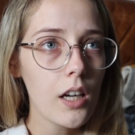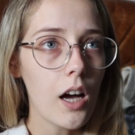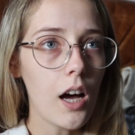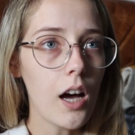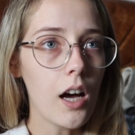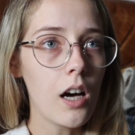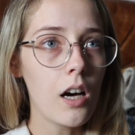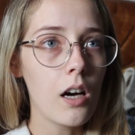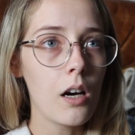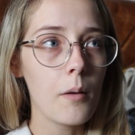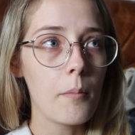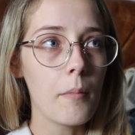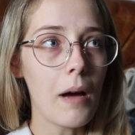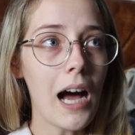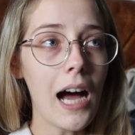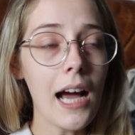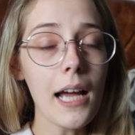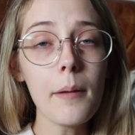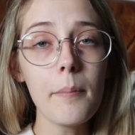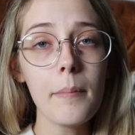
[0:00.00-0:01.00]

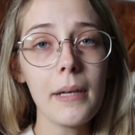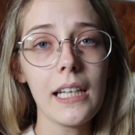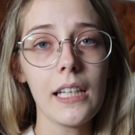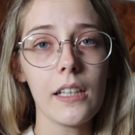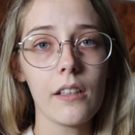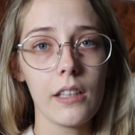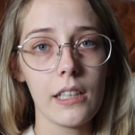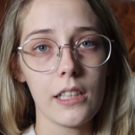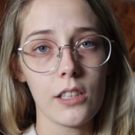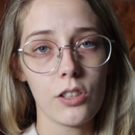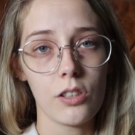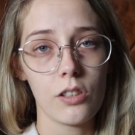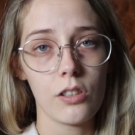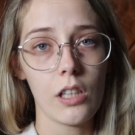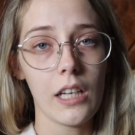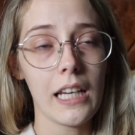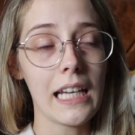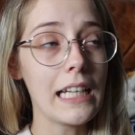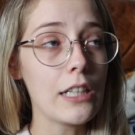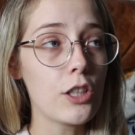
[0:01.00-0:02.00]

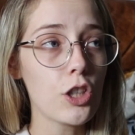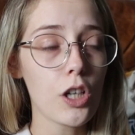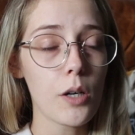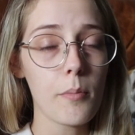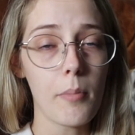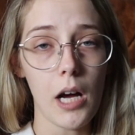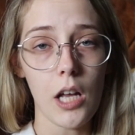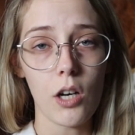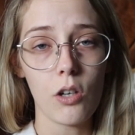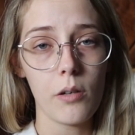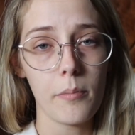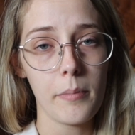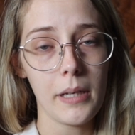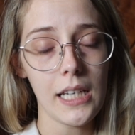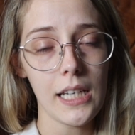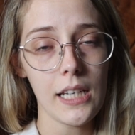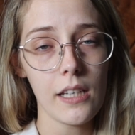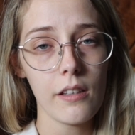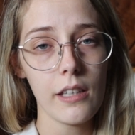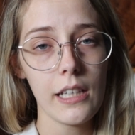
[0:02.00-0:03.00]
He took a bottle
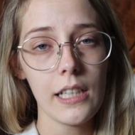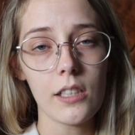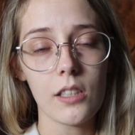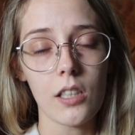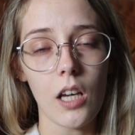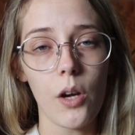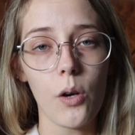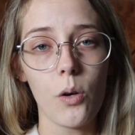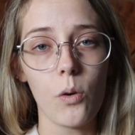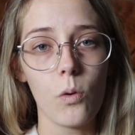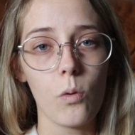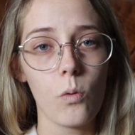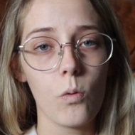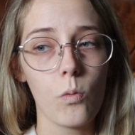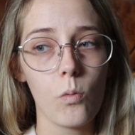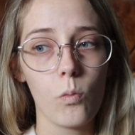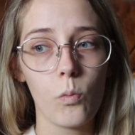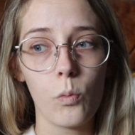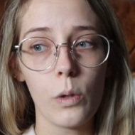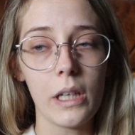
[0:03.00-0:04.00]
immediately,
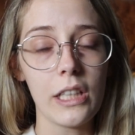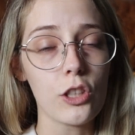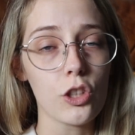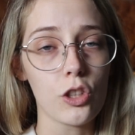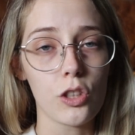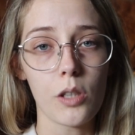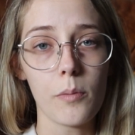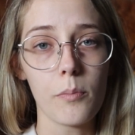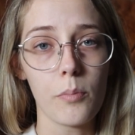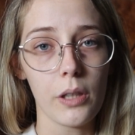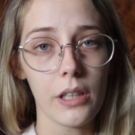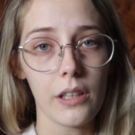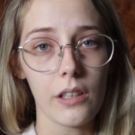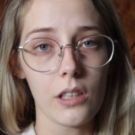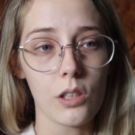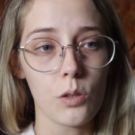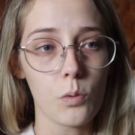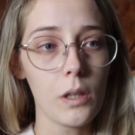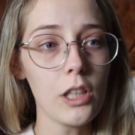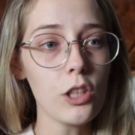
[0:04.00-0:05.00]
so we just
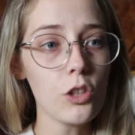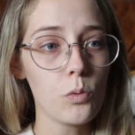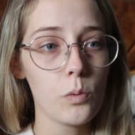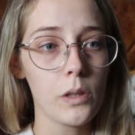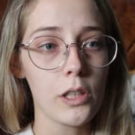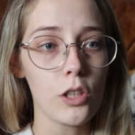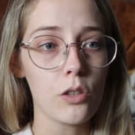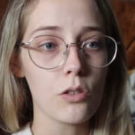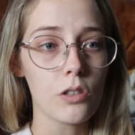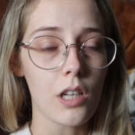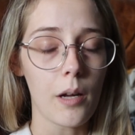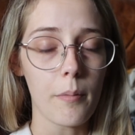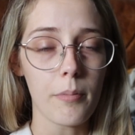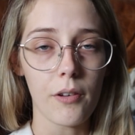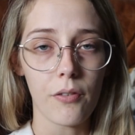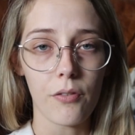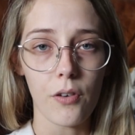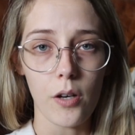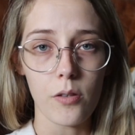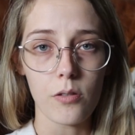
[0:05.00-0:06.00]
completely switched. We used up
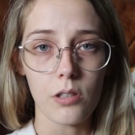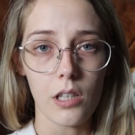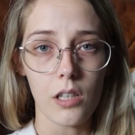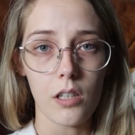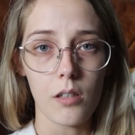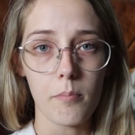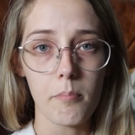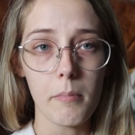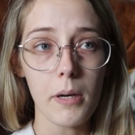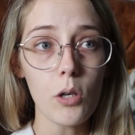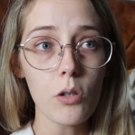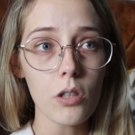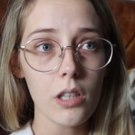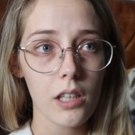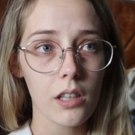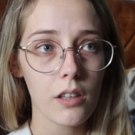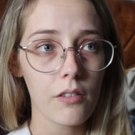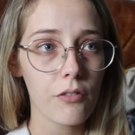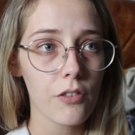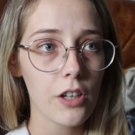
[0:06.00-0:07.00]
the frozen milk
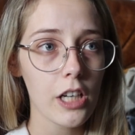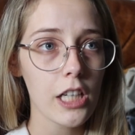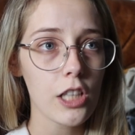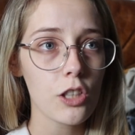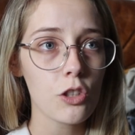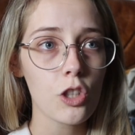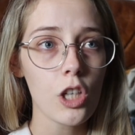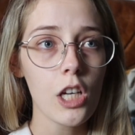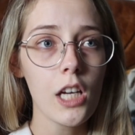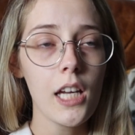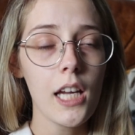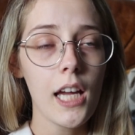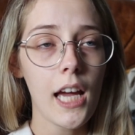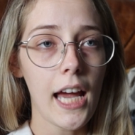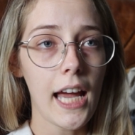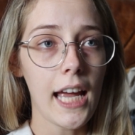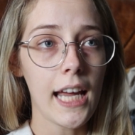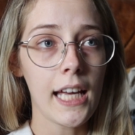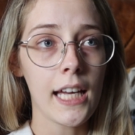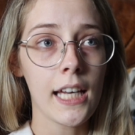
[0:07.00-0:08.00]
in the fridge,
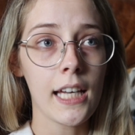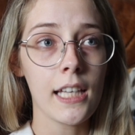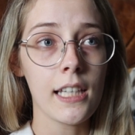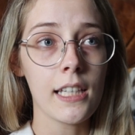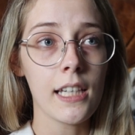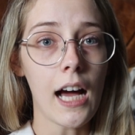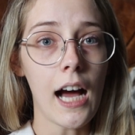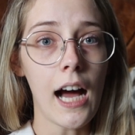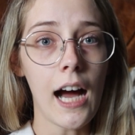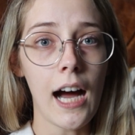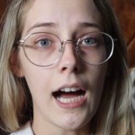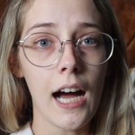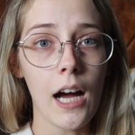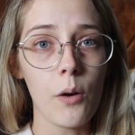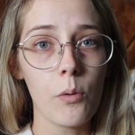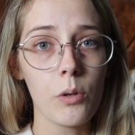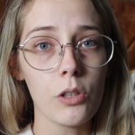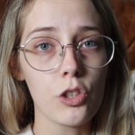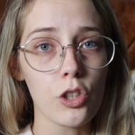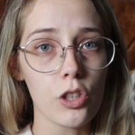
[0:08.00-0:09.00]
and
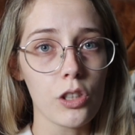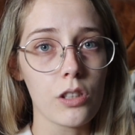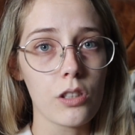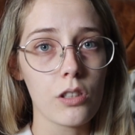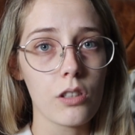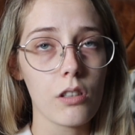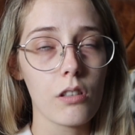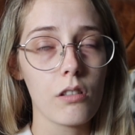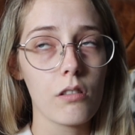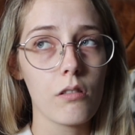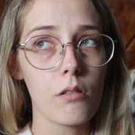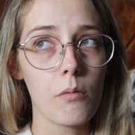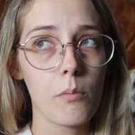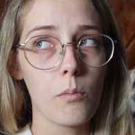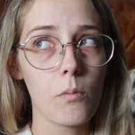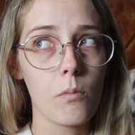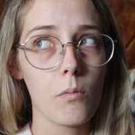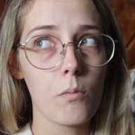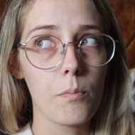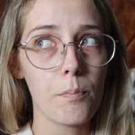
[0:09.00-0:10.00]
I would just
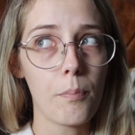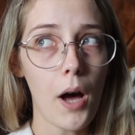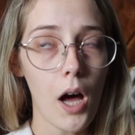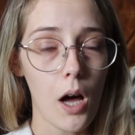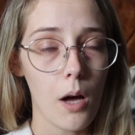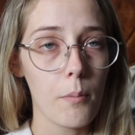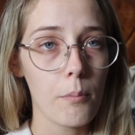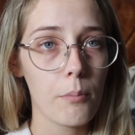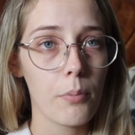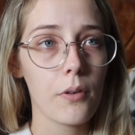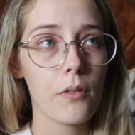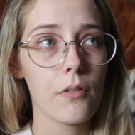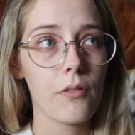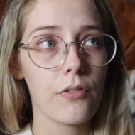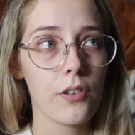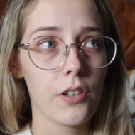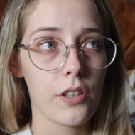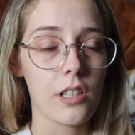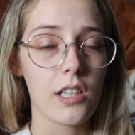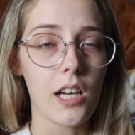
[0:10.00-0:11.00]
pump
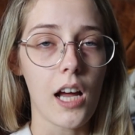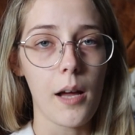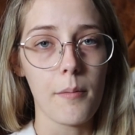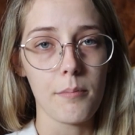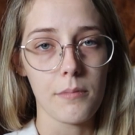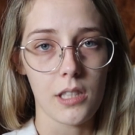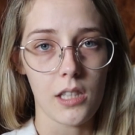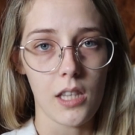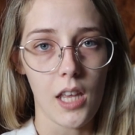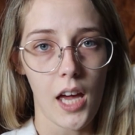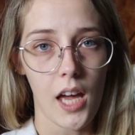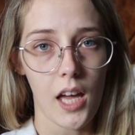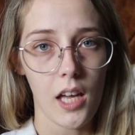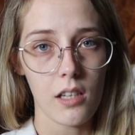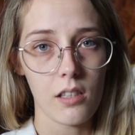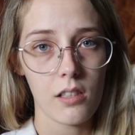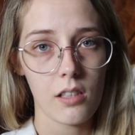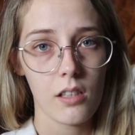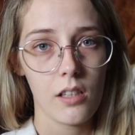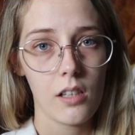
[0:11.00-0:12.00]
for the times
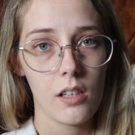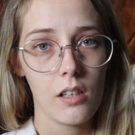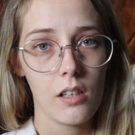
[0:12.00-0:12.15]
that,